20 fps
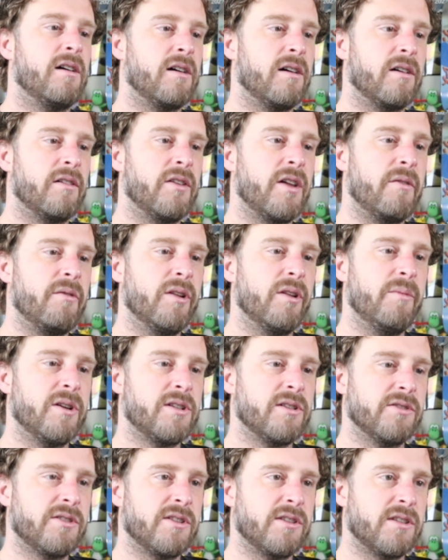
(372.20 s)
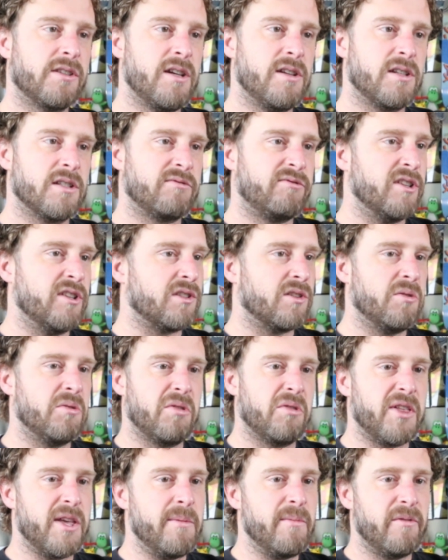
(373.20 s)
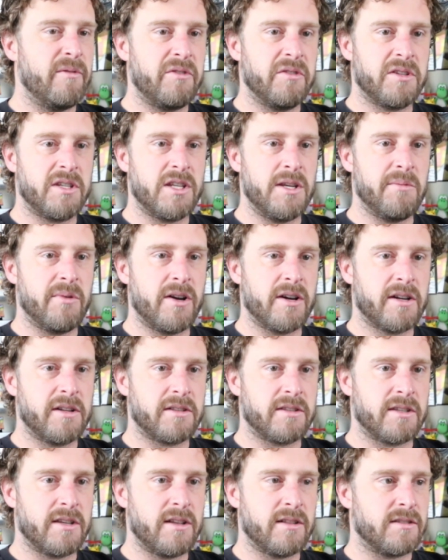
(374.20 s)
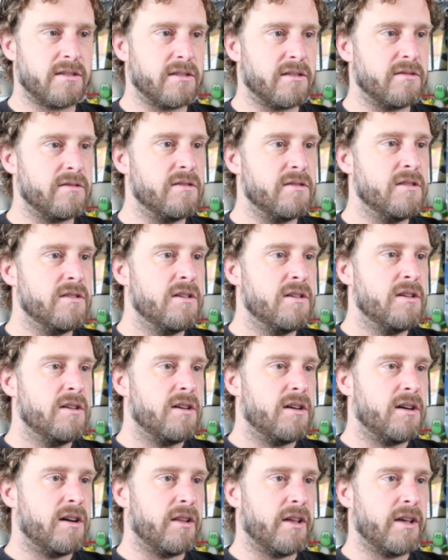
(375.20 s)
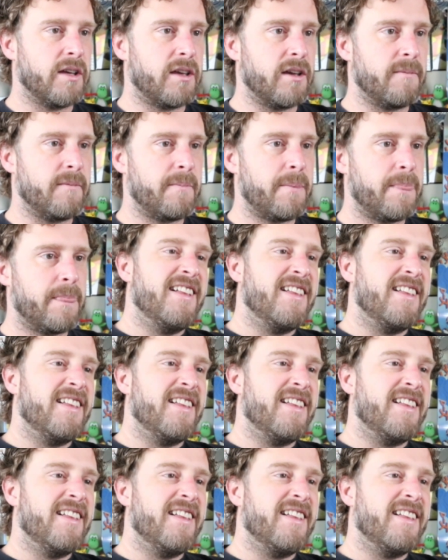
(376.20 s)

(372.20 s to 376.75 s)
Not really much else to say. It just fits the whole theme of the Team Rocket set, so I like it.